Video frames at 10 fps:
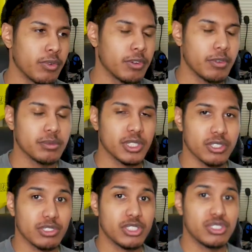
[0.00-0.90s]
One of them
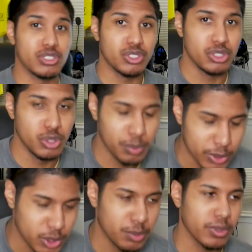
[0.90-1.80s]
took
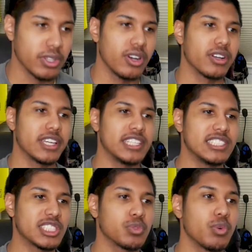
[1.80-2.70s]
super duper long and it
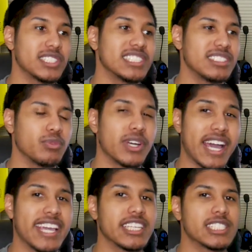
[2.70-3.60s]
just wasn't what
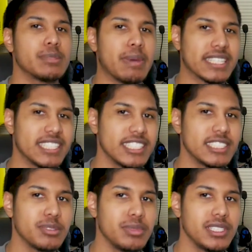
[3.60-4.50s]
I expected it
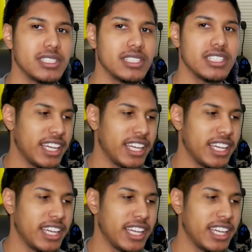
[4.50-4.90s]
to be.